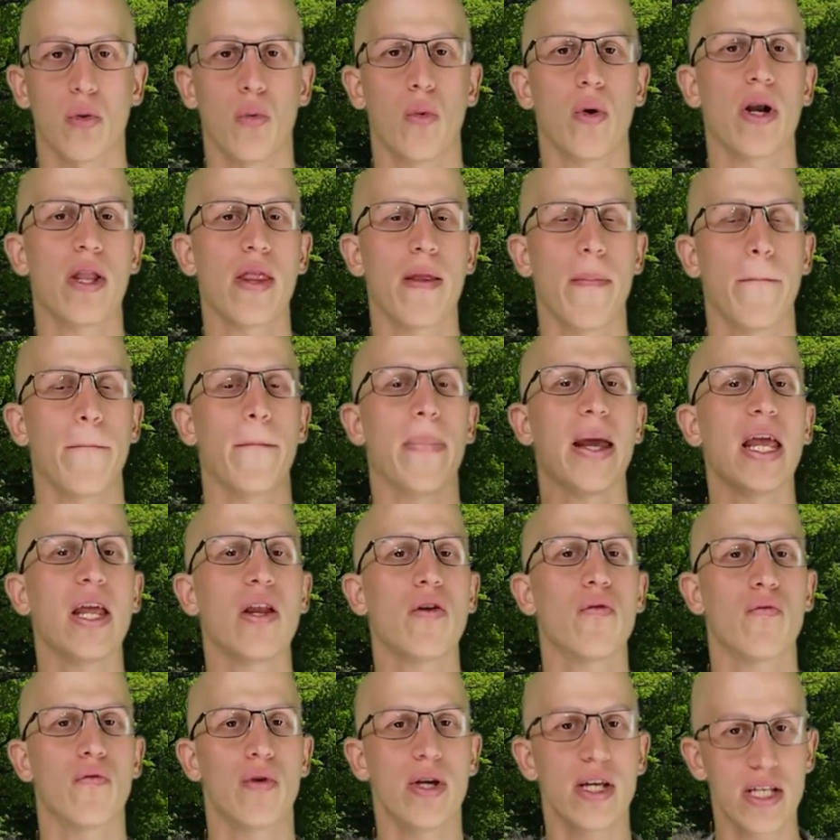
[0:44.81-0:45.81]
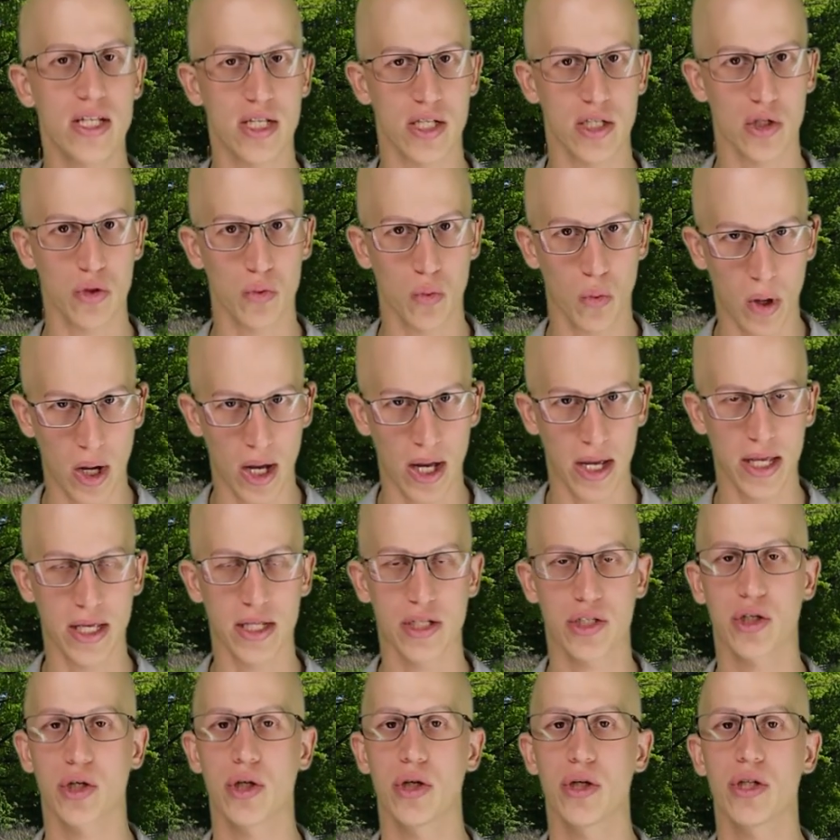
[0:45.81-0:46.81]
So one of the main reasons
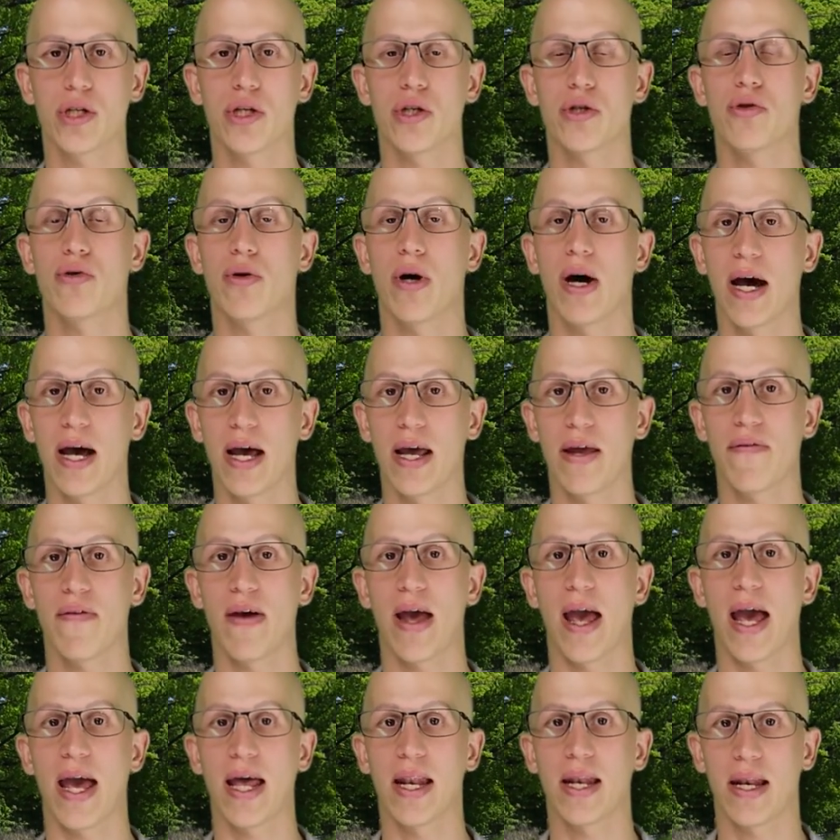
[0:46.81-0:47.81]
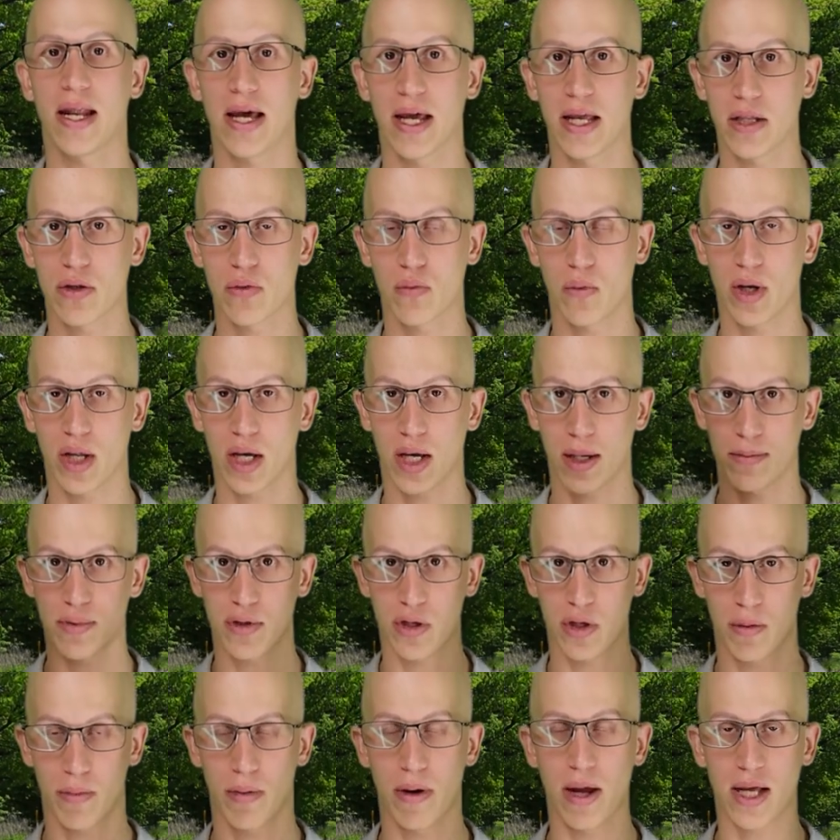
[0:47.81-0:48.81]
why it's good to drive at night when it
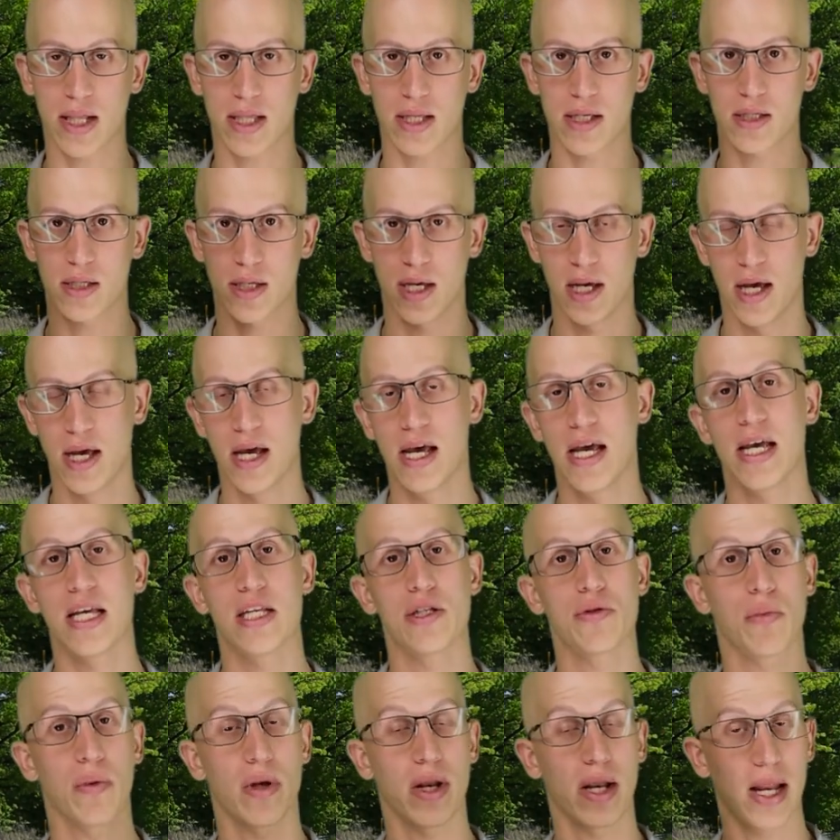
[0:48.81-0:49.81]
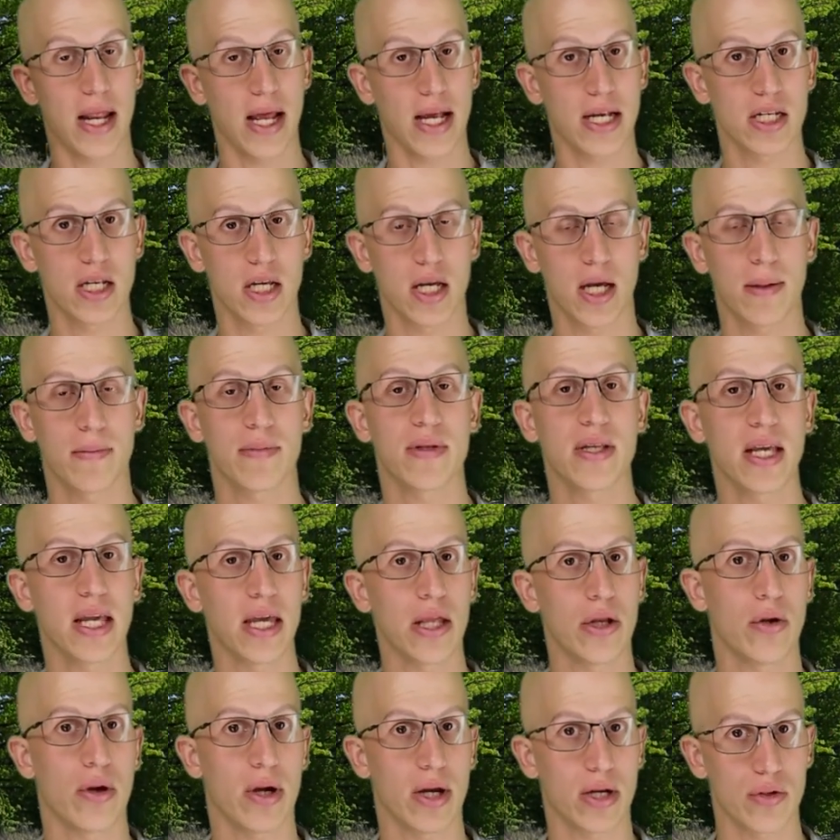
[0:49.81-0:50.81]
comes to your practice is when it actually comes
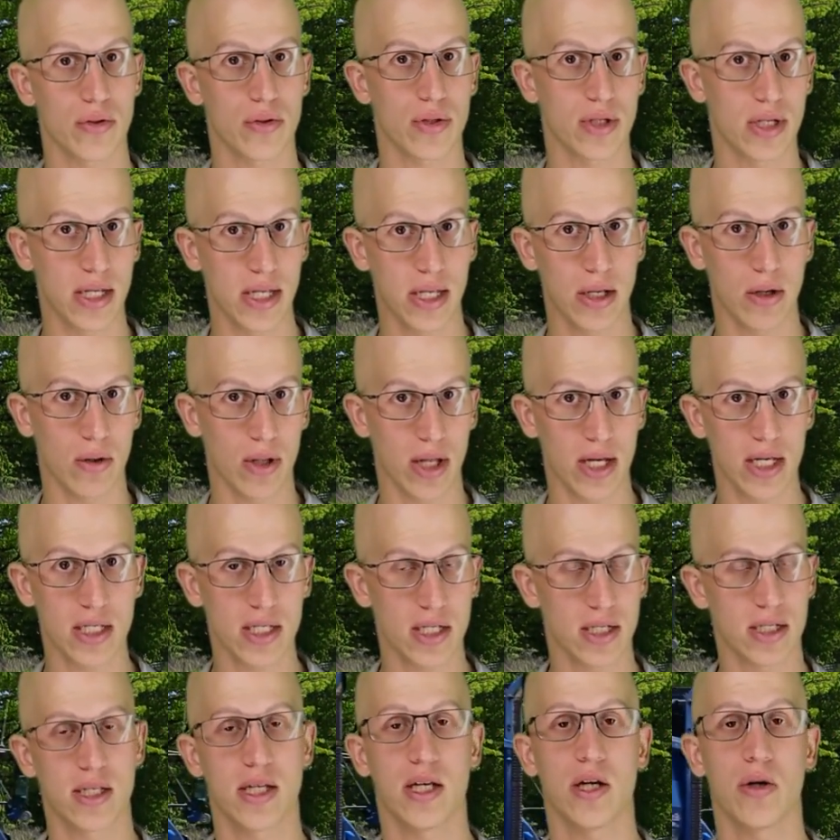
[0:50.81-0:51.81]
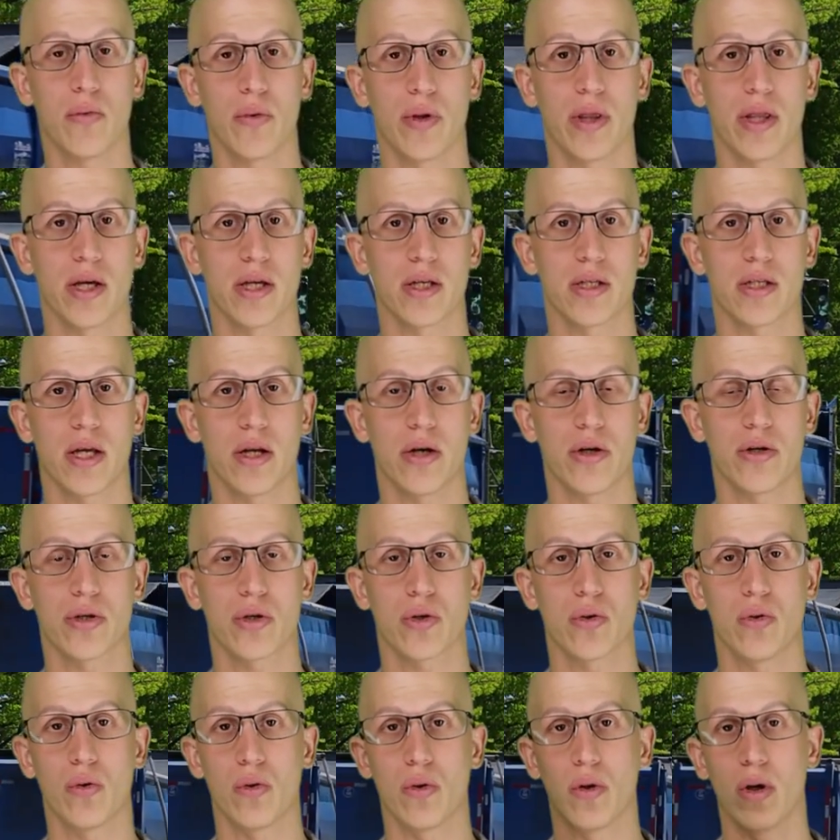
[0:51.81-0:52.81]
to getting your actual CDL license here with us at
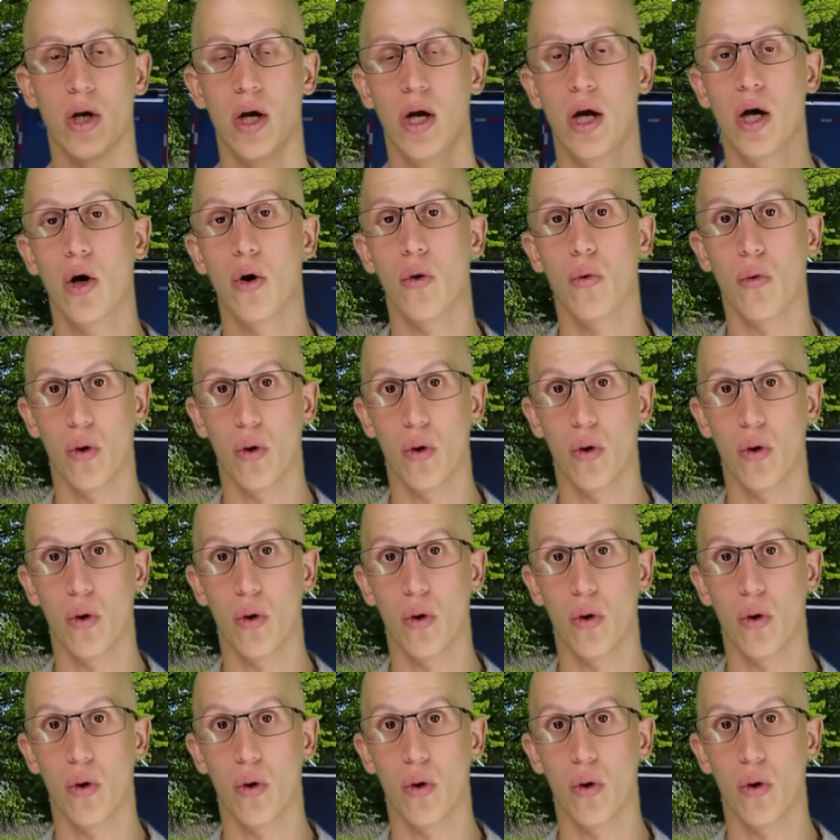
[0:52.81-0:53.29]
our school,